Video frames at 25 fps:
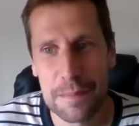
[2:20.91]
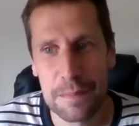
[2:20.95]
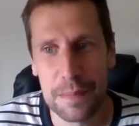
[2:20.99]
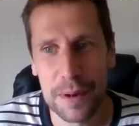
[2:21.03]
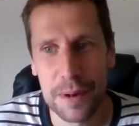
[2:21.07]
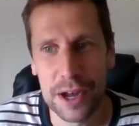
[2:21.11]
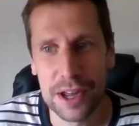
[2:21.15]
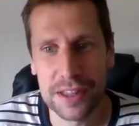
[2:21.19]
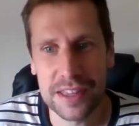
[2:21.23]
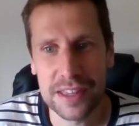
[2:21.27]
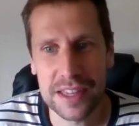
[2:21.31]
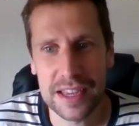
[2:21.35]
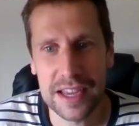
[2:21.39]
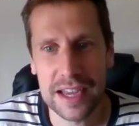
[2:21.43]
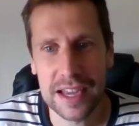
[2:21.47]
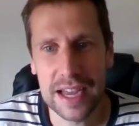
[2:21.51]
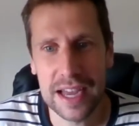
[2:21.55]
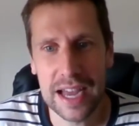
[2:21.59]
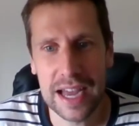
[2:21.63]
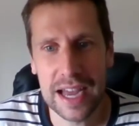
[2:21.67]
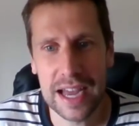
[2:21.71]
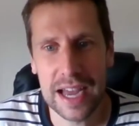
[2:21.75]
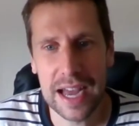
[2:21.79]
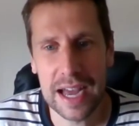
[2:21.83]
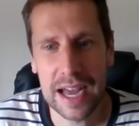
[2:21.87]
But
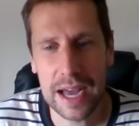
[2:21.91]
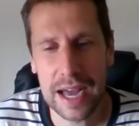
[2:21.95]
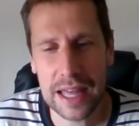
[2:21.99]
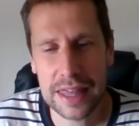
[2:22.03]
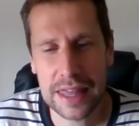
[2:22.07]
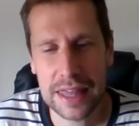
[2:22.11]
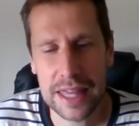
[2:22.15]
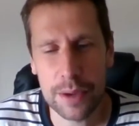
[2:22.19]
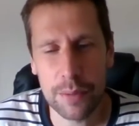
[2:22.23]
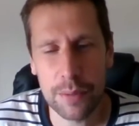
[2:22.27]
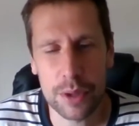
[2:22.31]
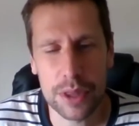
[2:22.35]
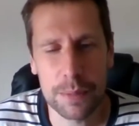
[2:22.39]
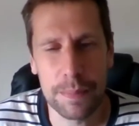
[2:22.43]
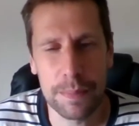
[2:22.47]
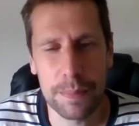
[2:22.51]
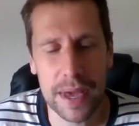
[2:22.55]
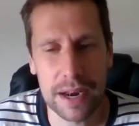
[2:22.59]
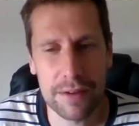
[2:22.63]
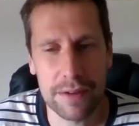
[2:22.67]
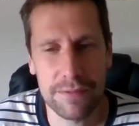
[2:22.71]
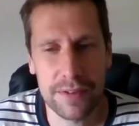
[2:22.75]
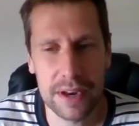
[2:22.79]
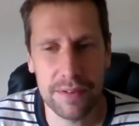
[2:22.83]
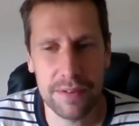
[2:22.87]
I think with the
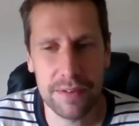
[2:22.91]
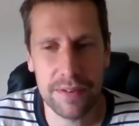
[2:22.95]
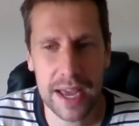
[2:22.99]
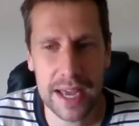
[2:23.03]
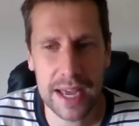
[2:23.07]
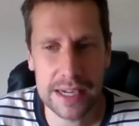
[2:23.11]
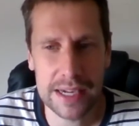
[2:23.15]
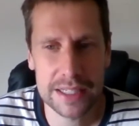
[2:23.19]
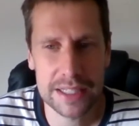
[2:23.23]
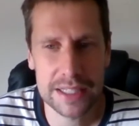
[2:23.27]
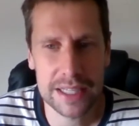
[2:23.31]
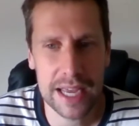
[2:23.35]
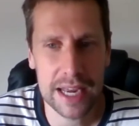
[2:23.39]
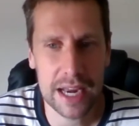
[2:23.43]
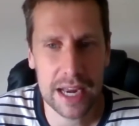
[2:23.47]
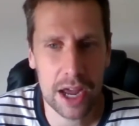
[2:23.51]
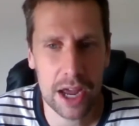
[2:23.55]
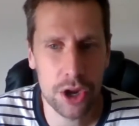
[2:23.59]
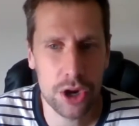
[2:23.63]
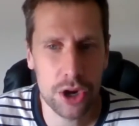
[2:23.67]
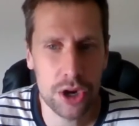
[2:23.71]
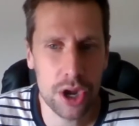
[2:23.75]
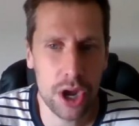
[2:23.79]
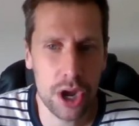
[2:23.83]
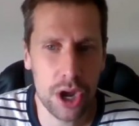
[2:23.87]
benefit of hindsight,
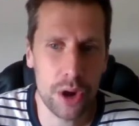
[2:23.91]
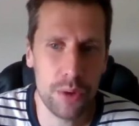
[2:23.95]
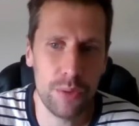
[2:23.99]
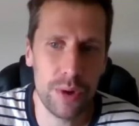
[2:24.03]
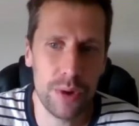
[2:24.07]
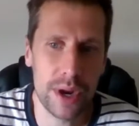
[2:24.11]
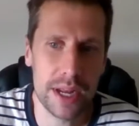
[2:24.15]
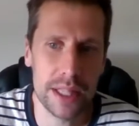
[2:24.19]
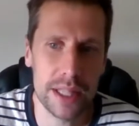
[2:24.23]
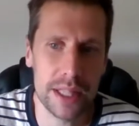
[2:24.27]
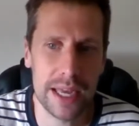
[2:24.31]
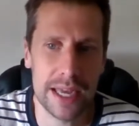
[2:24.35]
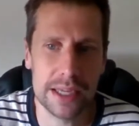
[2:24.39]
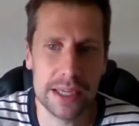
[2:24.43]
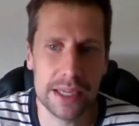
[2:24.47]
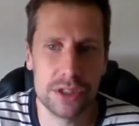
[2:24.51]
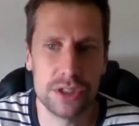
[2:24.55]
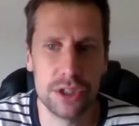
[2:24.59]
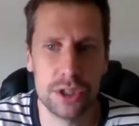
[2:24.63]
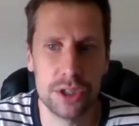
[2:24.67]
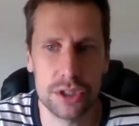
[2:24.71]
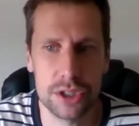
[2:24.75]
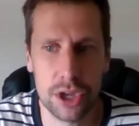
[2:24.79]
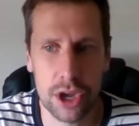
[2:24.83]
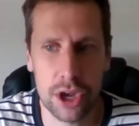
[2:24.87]
I now realize
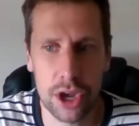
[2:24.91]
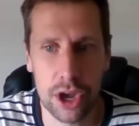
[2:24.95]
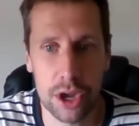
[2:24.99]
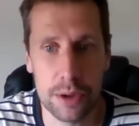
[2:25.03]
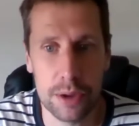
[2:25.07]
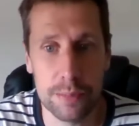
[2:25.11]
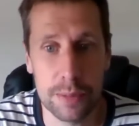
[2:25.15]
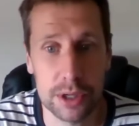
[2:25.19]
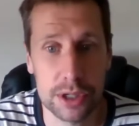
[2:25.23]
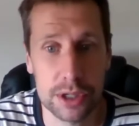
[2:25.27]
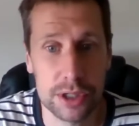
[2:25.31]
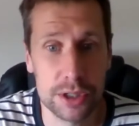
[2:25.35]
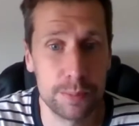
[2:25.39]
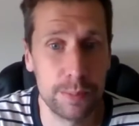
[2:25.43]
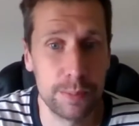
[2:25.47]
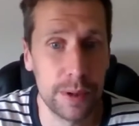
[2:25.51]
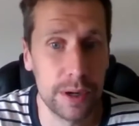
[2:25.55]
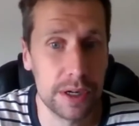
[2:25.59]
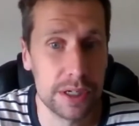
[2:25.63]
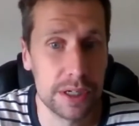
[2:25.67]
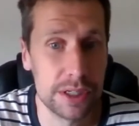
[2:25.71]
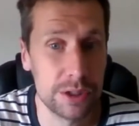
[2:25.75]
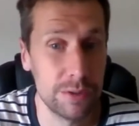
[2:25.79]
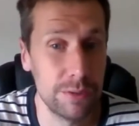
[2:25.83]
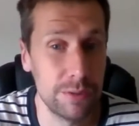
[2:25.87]
just how much
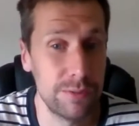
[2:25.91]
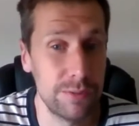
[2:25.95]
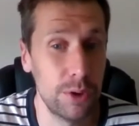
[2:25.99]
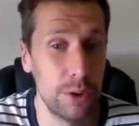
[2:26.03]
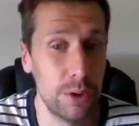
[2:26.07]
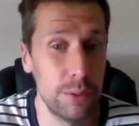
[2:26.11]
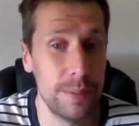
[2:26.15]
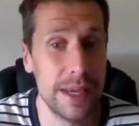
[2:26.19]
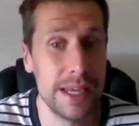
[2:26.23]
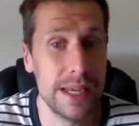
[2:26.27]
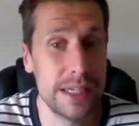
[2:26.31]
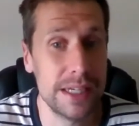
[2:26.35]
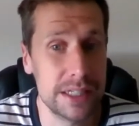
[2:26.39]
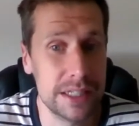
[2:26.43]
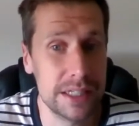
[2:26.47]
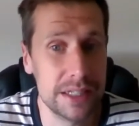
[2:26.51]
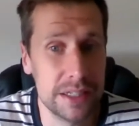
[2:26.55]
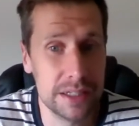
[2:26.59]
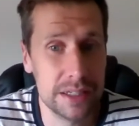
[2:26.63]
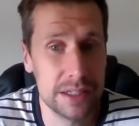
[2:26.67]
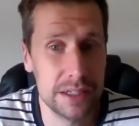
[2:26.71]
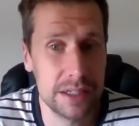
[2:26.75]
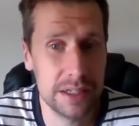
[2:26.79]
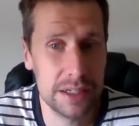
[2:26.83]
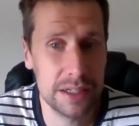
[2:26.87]
spiritual
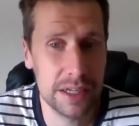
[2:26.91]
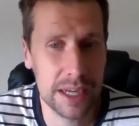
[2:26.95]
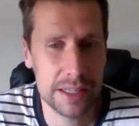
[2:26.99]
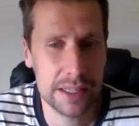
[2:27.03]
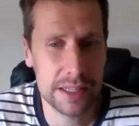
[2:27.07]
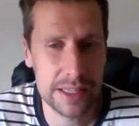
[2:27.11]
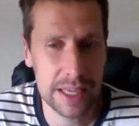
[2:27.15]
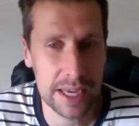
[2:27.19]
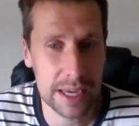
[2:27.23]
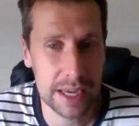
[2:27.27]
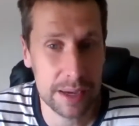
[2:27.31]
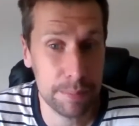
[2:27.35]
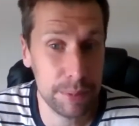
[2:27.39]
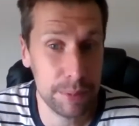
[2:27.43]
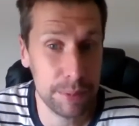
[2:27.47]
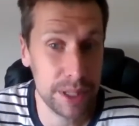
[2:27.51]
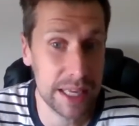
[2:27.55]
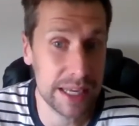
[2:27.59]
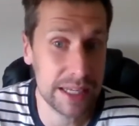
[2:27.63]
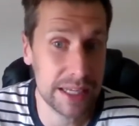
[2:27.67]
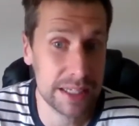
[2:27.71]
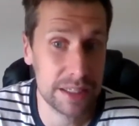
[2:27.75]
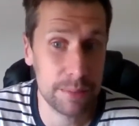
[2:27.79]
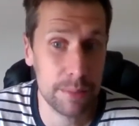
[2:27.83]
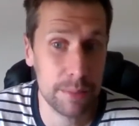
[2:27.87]
formation had taken
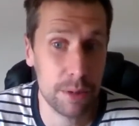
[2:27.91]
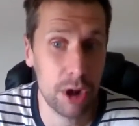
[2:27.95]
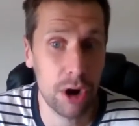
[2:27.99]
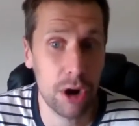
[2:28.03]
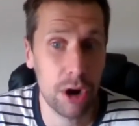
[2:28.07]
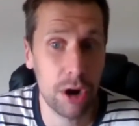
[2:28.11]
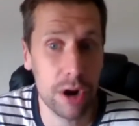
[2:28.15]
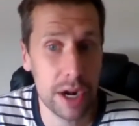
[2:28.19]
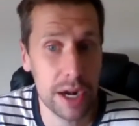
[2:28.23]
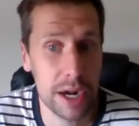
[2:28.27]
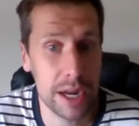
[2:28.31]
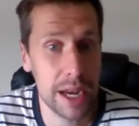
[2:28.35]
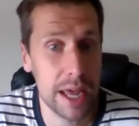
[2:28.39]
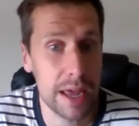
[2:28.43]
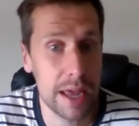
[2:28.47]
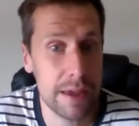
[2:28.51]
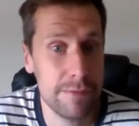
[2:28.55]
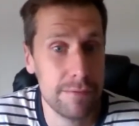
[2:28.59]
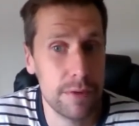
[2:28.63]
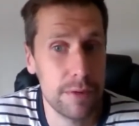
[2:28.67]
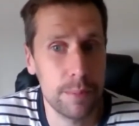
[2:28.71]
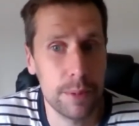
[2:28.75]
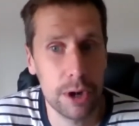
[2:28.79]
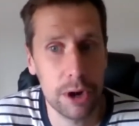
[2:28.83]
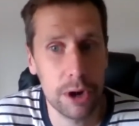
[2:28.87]
place in my heart and
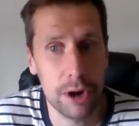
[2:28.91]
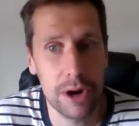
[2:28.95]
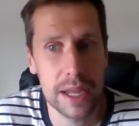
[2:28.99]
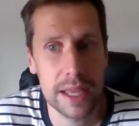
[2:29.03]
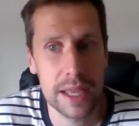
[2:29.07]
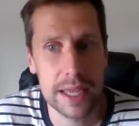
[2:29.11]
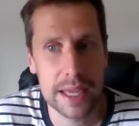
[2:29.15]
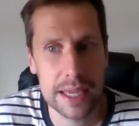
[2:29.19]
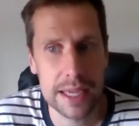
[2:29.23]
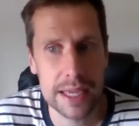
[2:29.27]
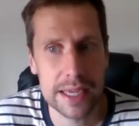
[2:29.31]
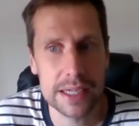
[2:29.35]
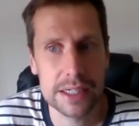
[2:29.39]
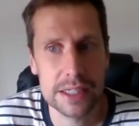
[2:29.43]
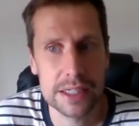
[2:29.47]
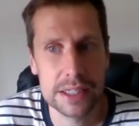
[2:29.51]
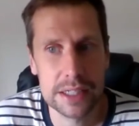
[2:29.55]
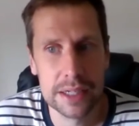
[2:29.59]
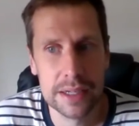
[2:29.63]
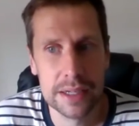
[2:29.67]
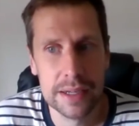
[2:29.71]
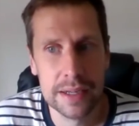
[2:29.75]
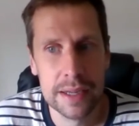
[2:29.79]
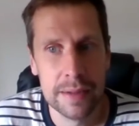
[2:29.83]
life from an early age.